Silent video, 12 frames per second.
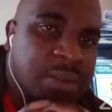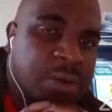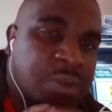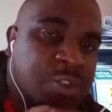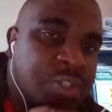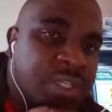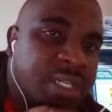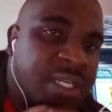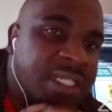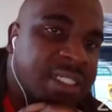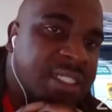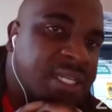also in
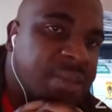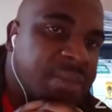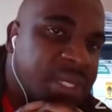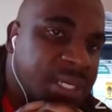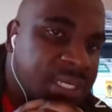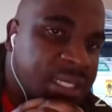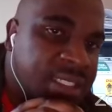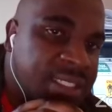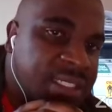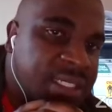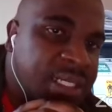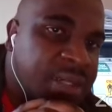Latin America, is
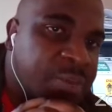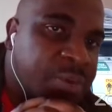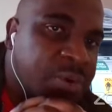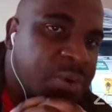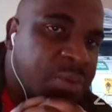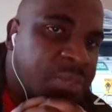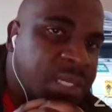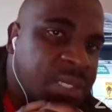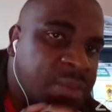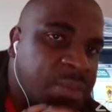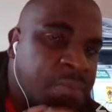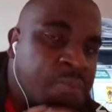still a
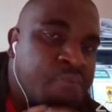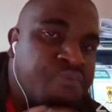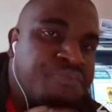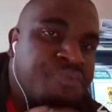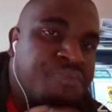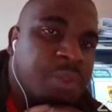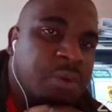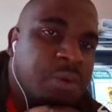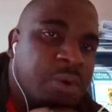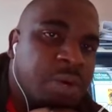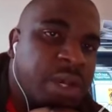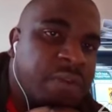problem.
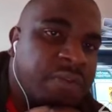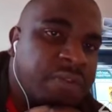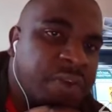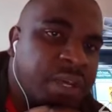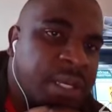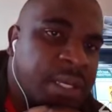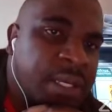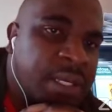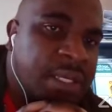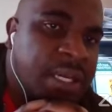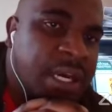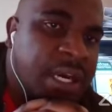You have uh,
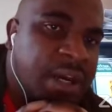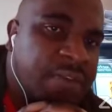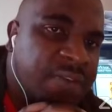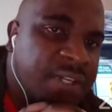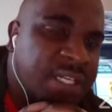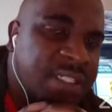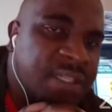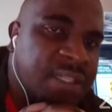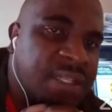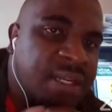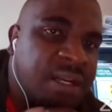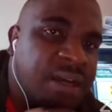in Africa,
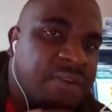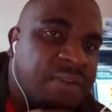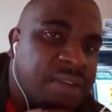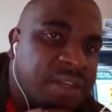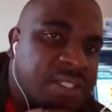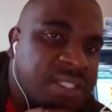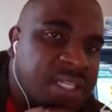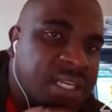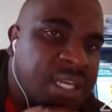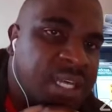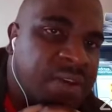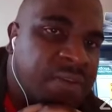Central Africa, still
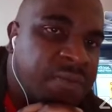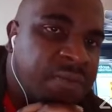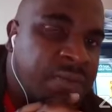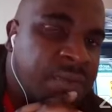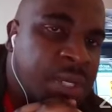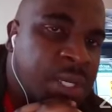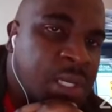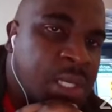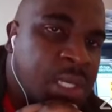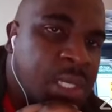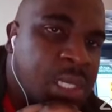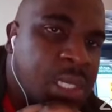have
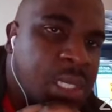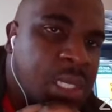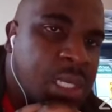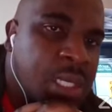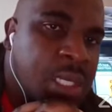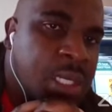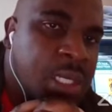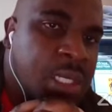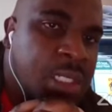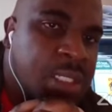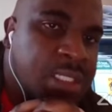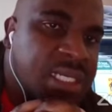
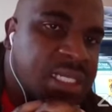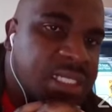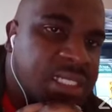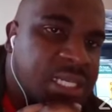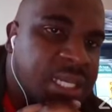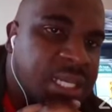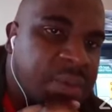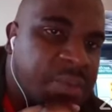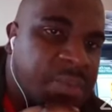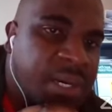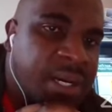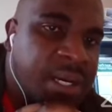uh, child
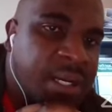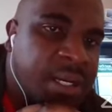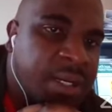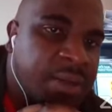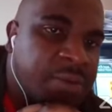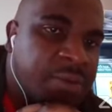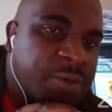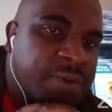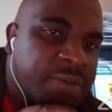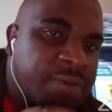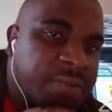labor, you have